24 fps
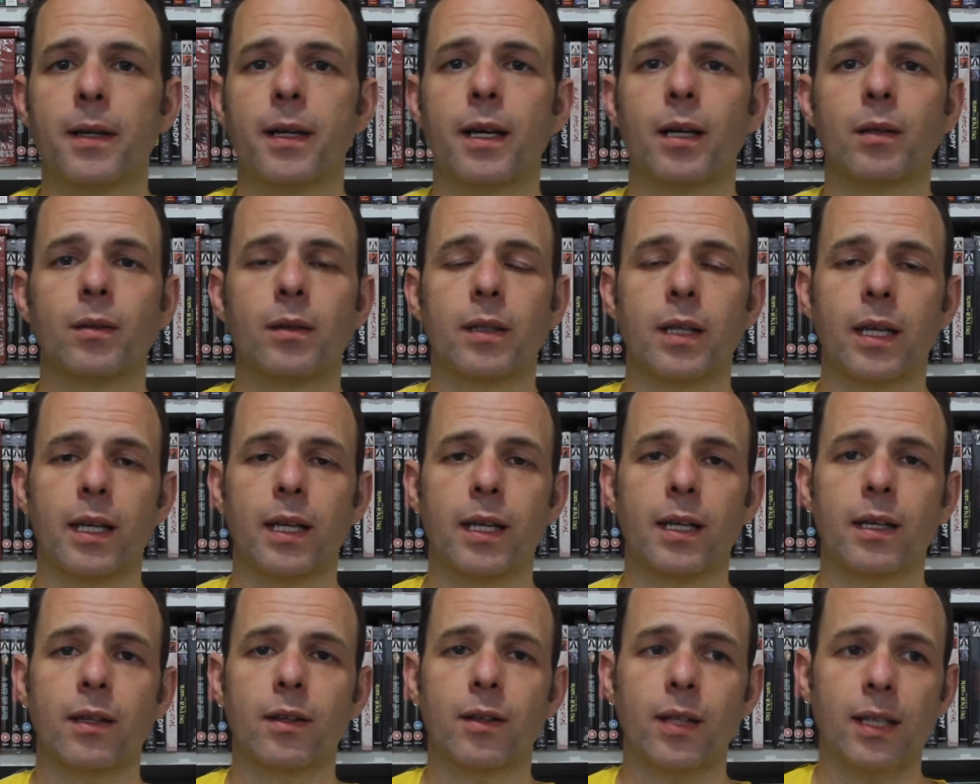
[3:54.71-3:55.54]

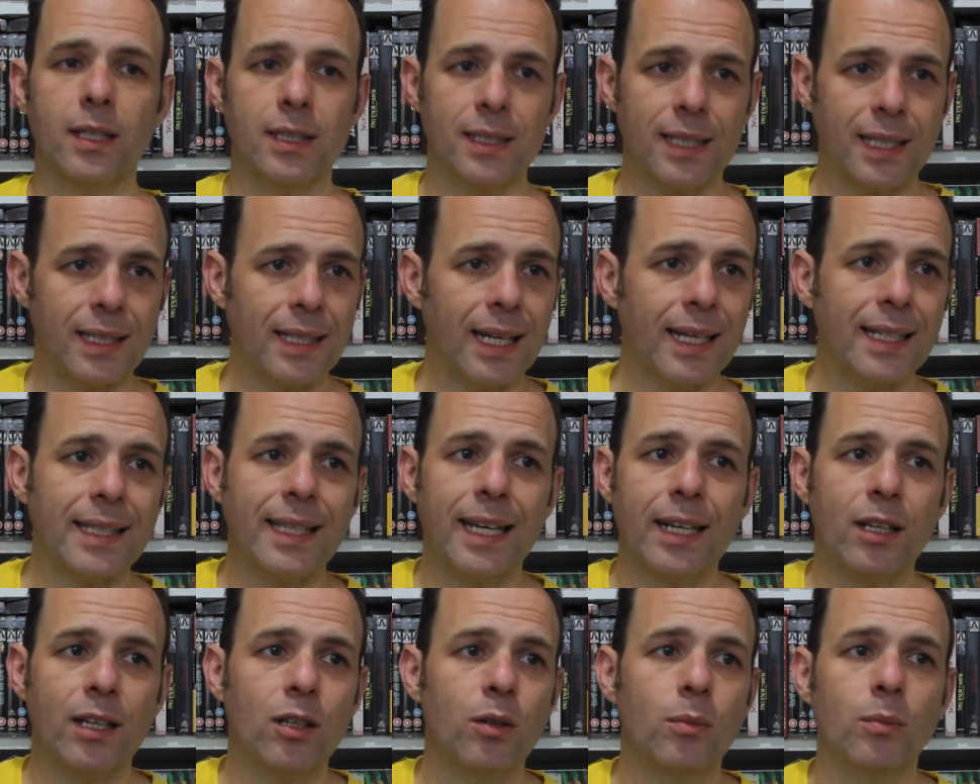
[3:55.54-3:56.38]
and things kind of
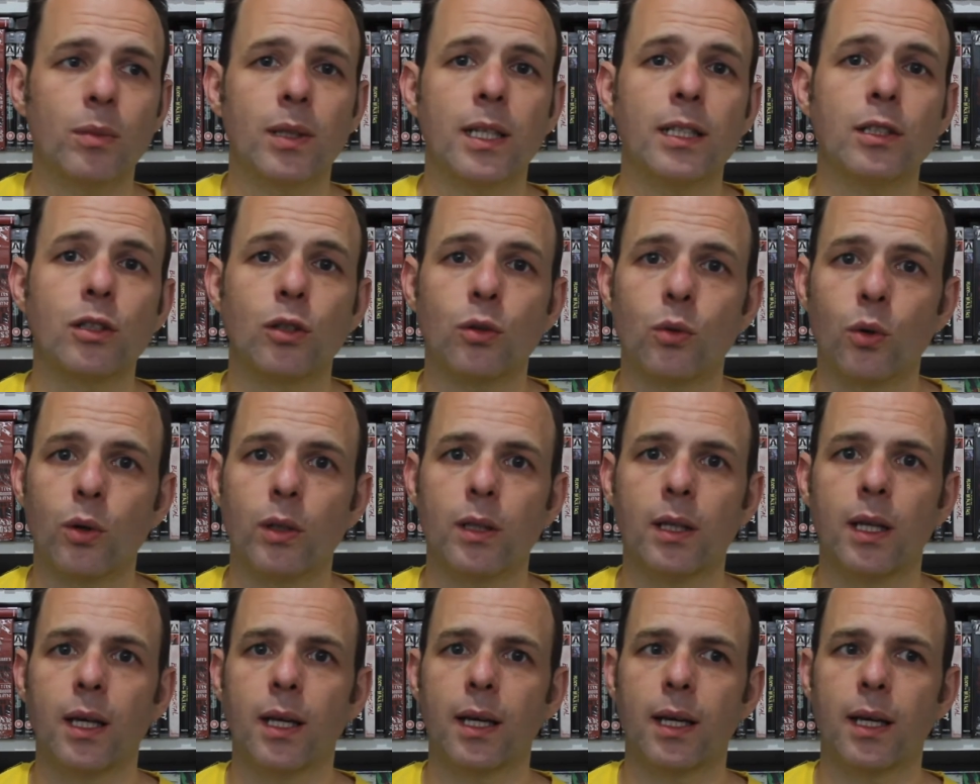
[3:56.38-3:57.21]
kick him later
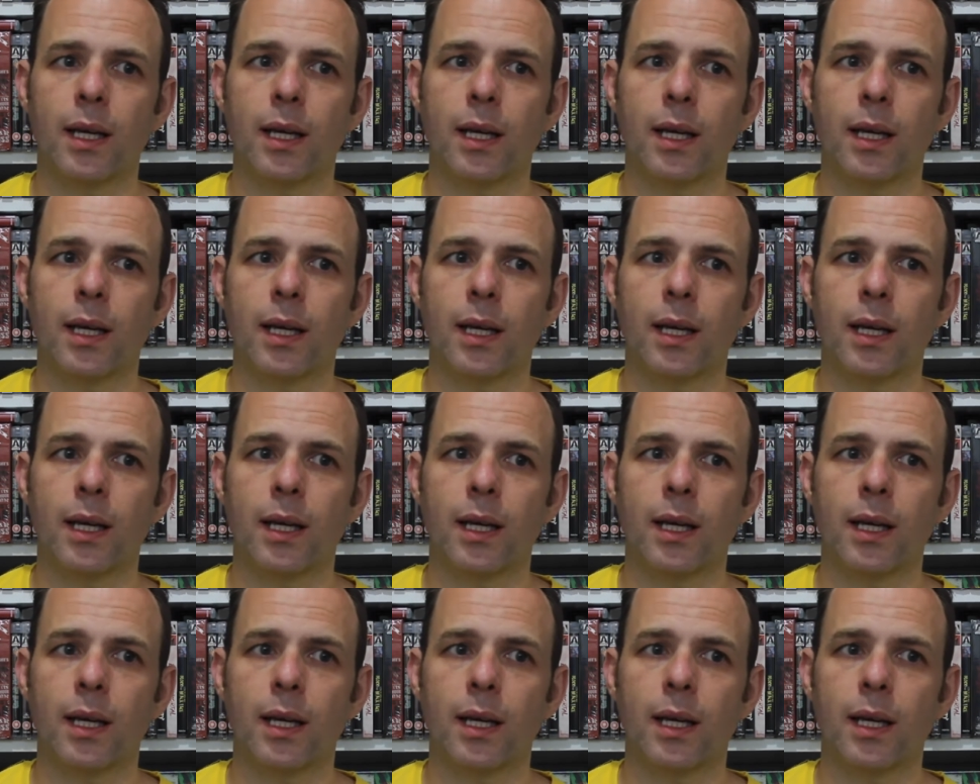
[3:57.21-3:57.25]
on,